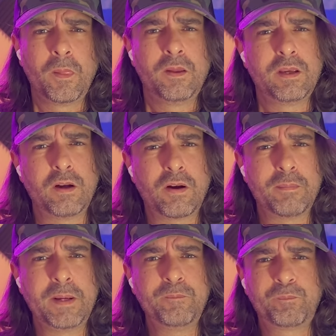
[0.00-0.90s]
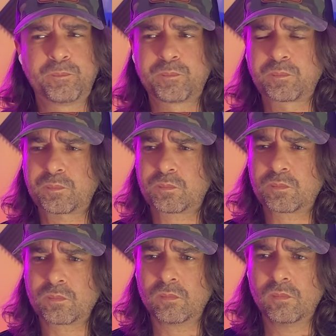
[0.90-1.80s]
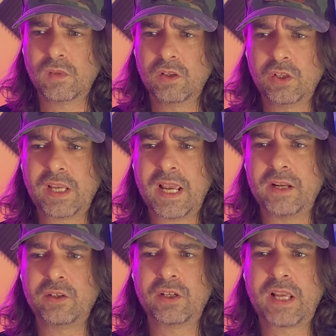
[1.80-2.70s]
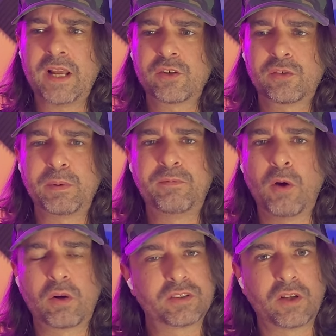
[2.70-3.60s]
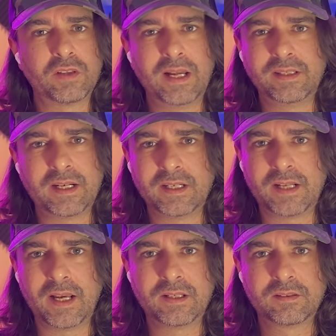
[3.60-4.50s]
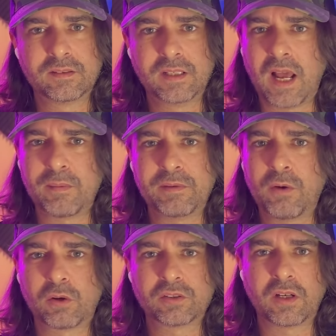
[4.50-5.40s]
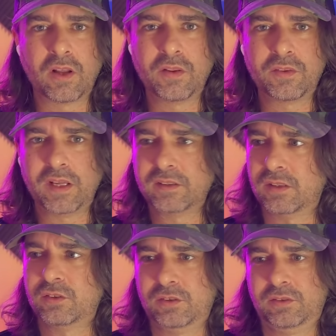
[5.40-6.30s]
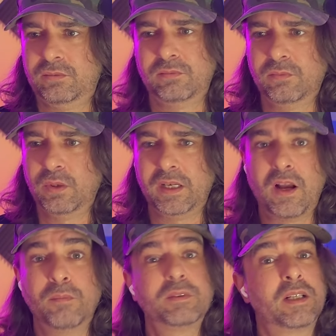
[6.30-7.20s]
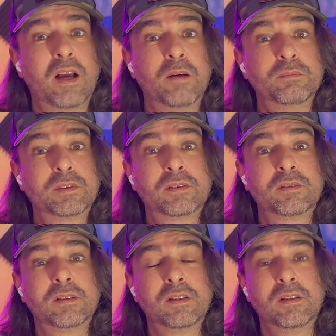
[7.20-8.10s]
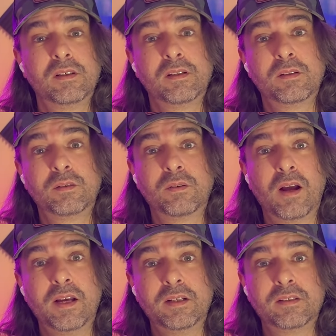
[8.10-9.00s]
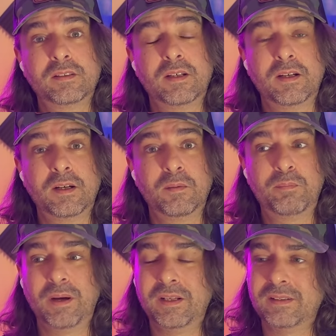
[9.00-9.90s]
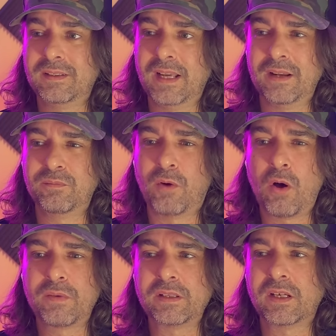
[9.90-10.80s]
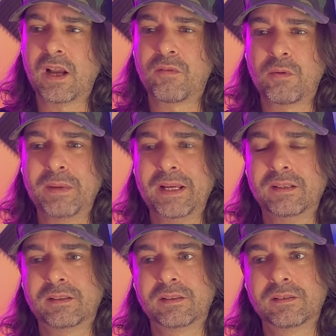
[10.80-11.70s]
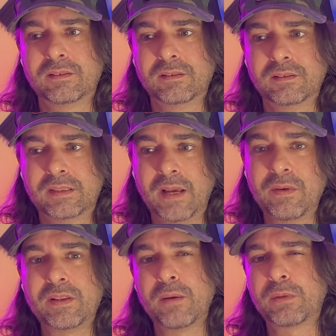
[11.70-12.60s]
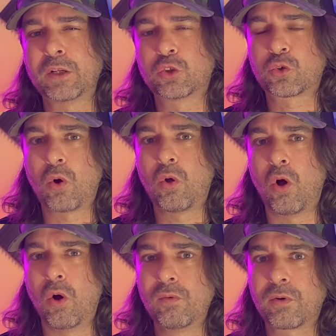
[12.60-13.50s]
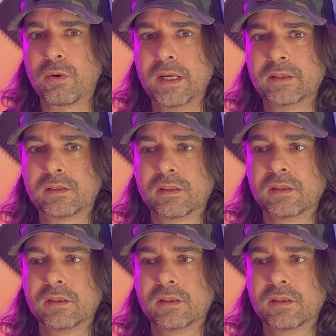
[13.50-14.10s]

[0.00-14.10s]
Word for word: you know what I mean? You can't just be focused on that day to day. You got to be focused on other things, and just when it comes, right? But involving the government, giving them control over it,